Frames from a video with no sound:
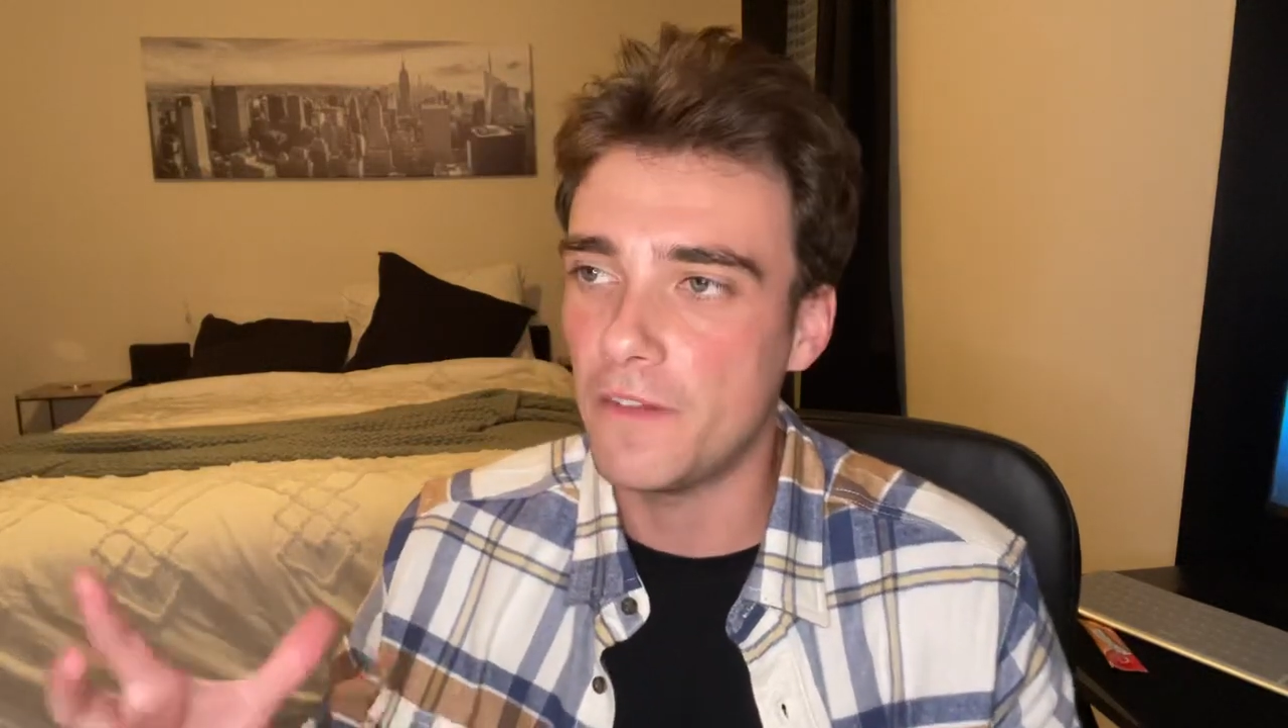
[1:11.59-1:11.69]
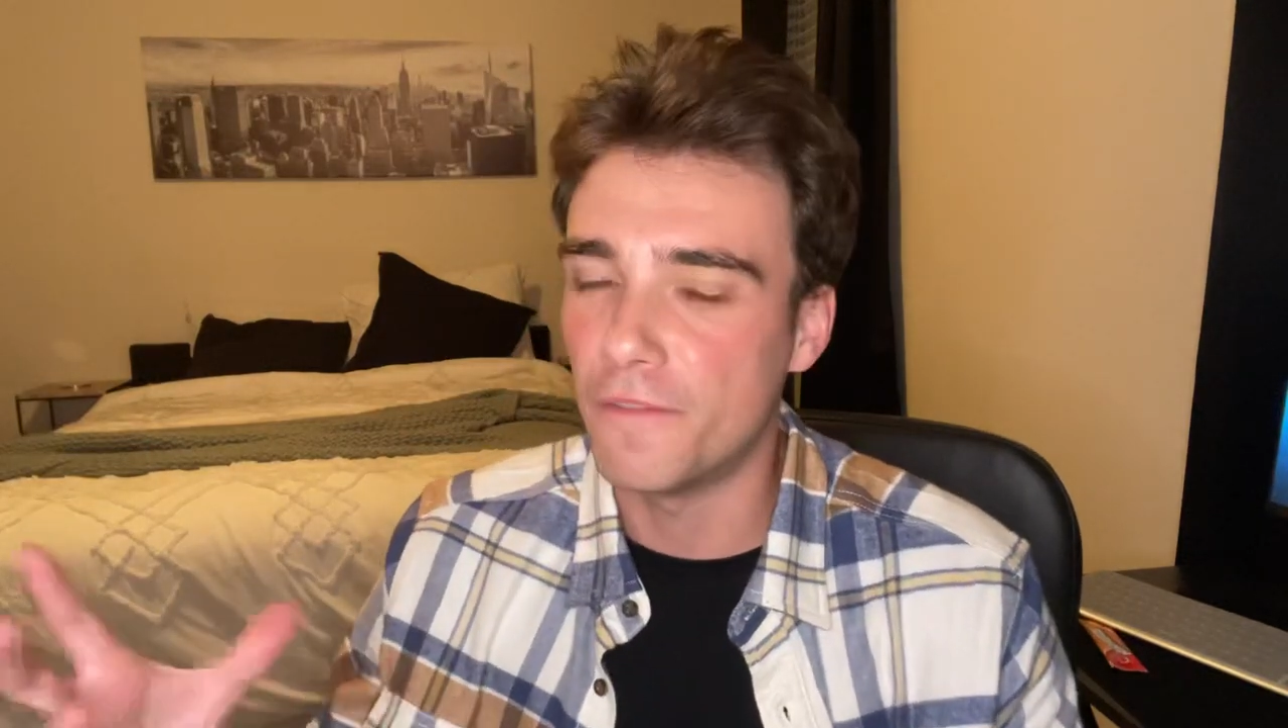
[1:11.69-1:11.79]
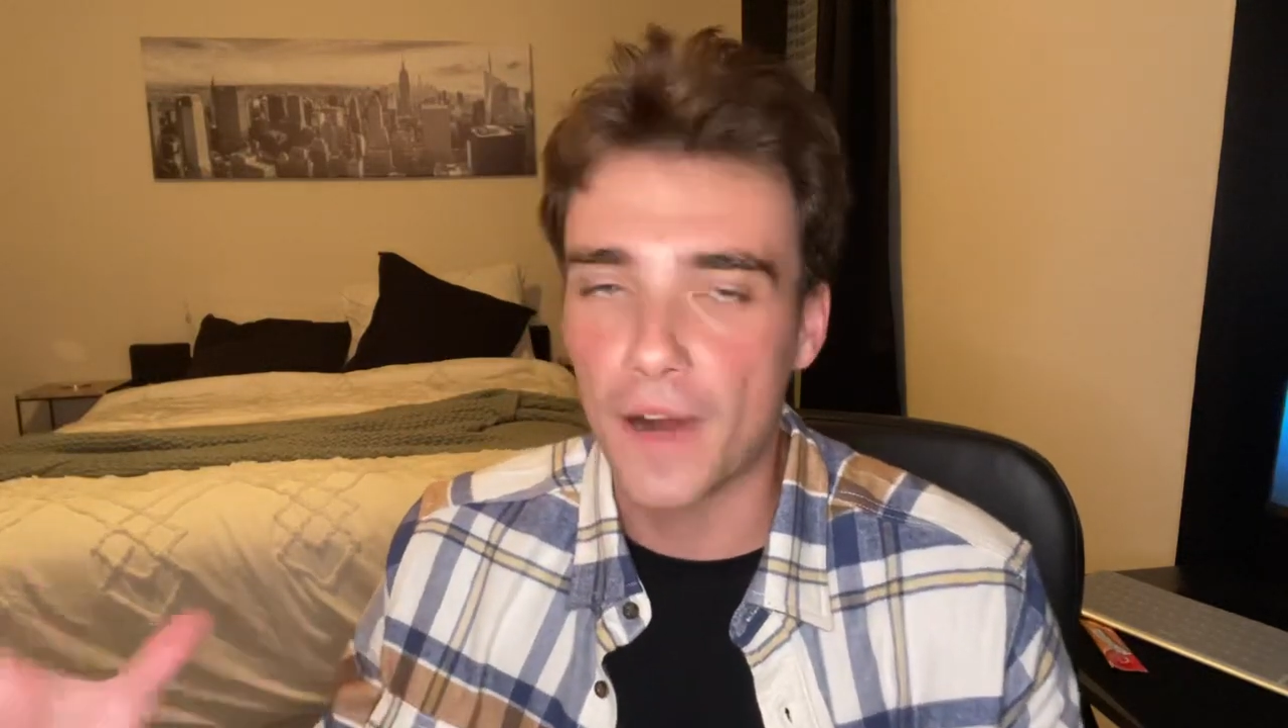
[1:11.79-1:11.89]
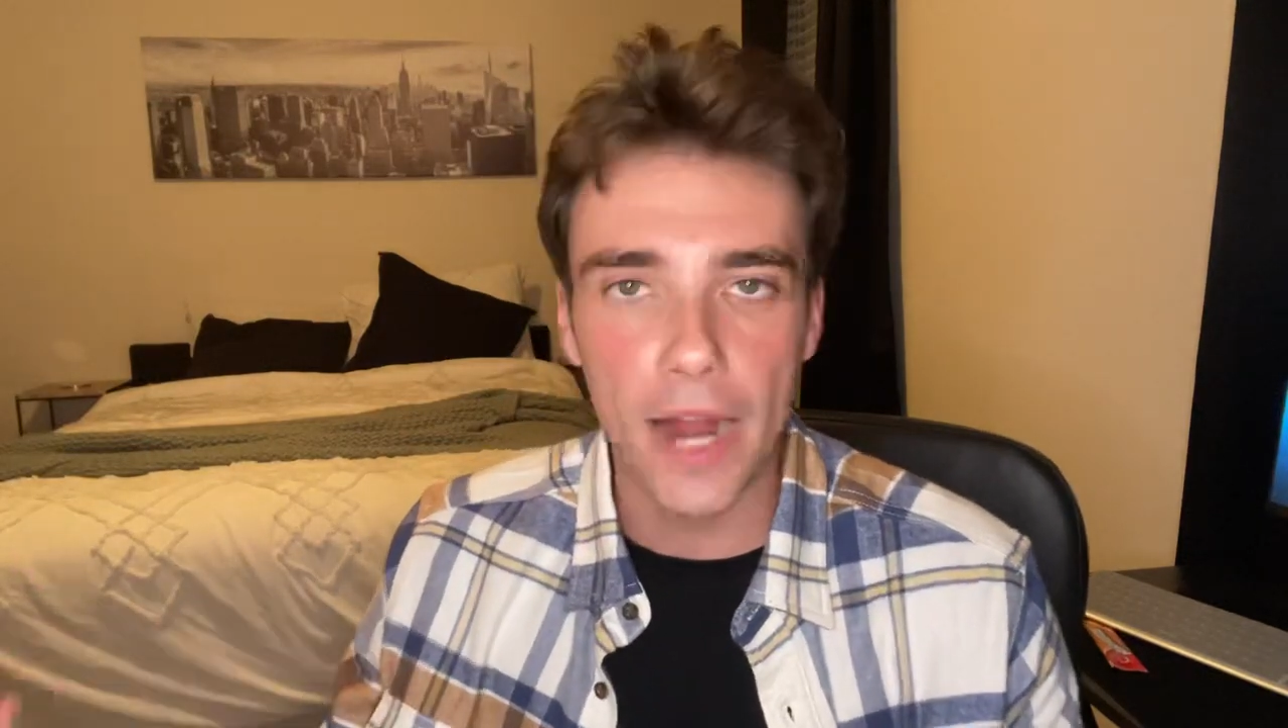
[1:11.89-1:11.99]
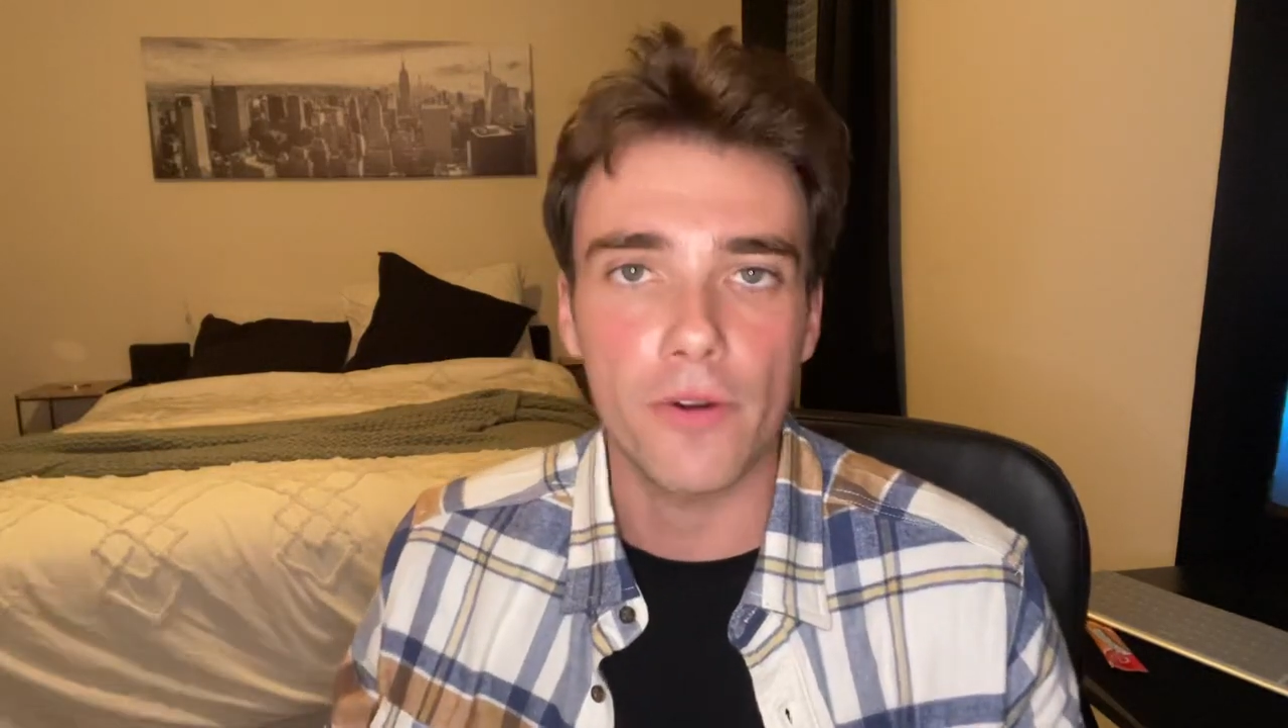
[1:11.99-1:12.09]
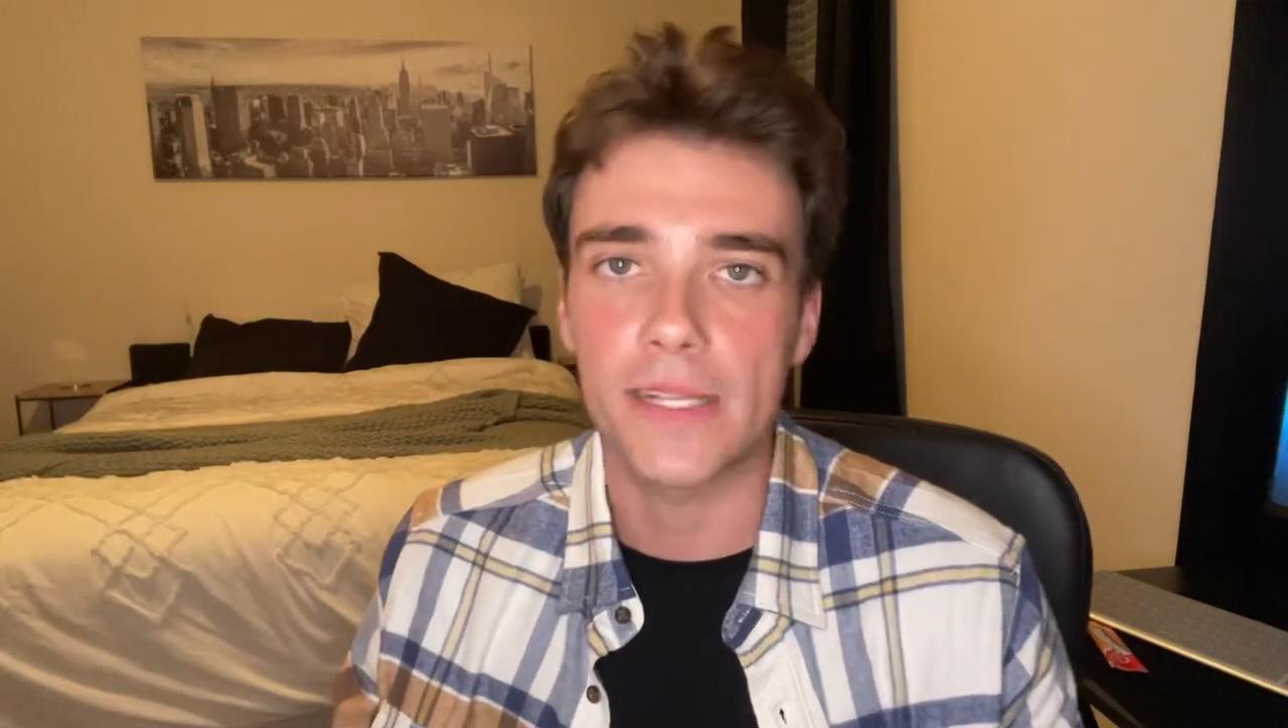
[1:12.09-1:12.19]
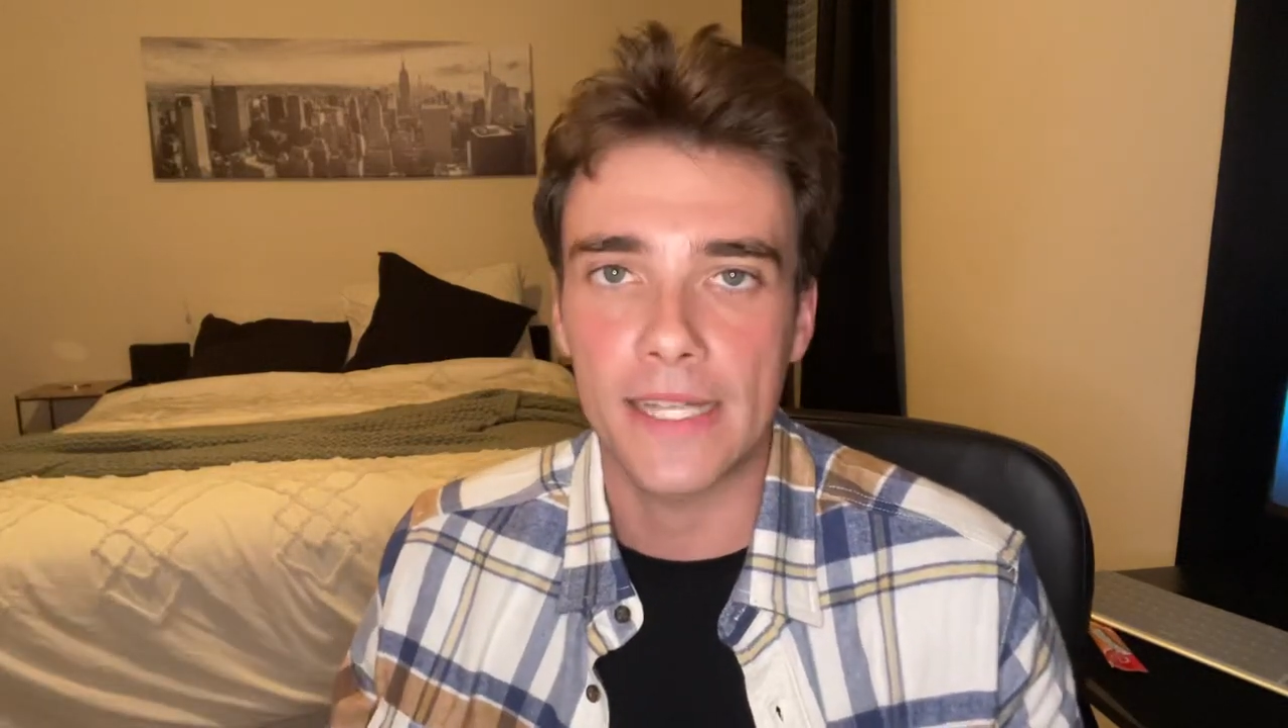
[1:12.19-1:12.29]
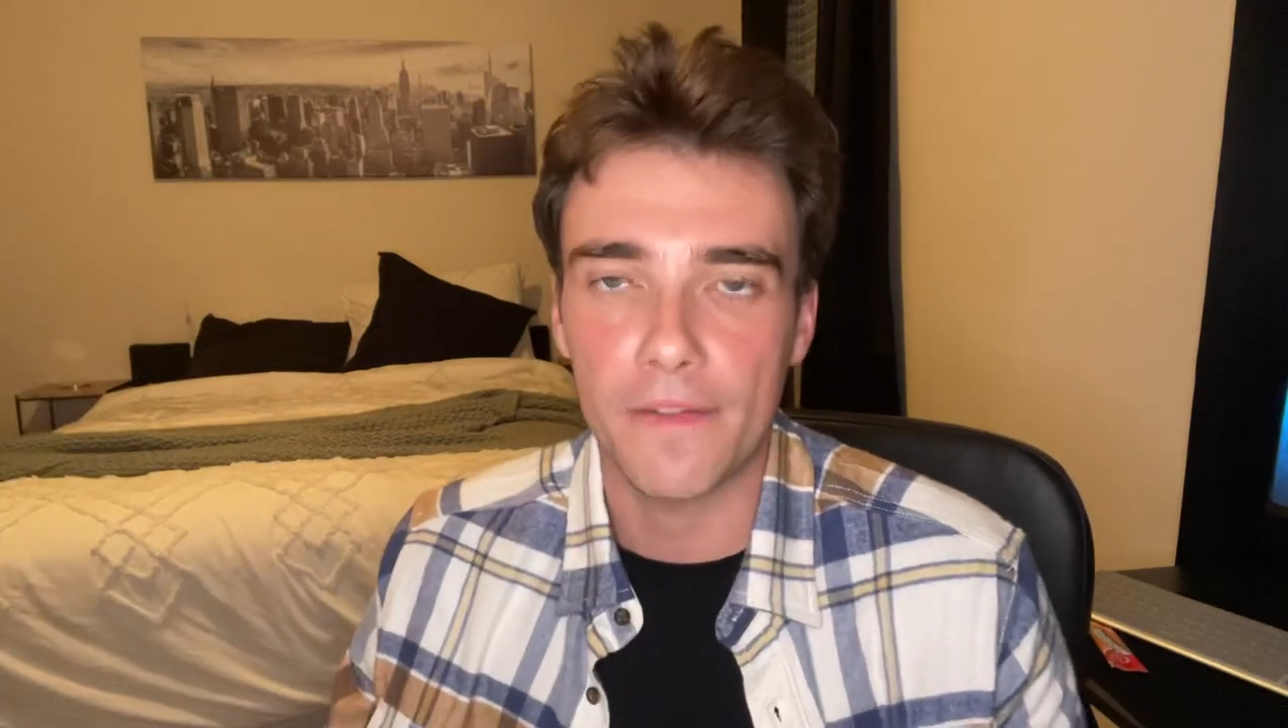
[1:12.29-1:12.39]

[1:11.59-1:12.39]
virus and